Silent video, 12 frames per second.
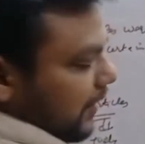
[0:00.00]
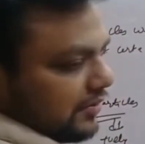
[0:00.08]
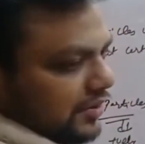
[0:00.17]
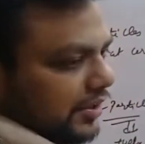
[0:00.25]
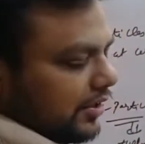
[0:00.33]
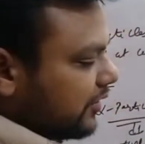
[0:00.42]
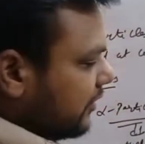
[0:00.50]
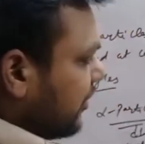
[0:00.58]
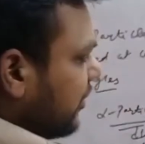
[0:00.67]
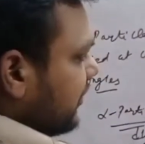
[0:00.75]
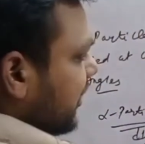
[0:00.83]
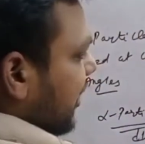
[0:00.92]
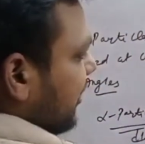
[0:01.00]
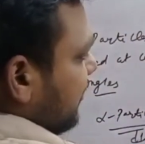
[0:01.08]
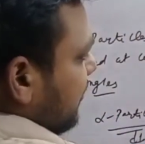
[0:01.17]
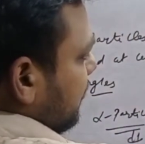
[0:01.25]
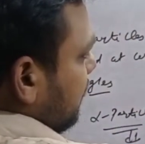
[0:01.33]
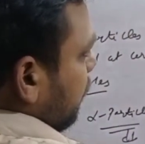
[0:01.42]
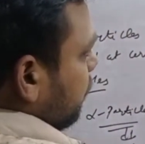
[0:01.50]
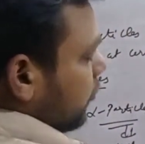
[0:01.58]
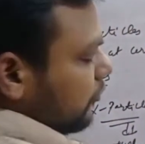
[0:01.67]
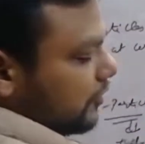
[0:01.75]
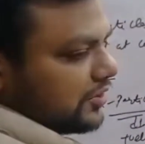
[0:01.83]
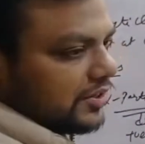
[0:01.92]
present there, that due
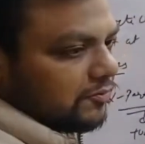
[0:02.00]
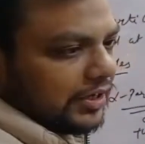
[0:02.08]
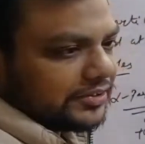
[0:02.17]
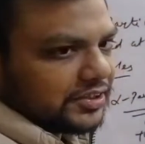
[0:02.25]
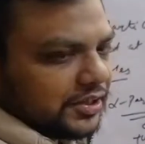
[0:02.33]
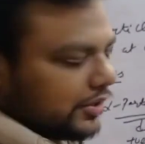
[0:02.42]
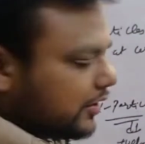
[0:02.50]
to which deflection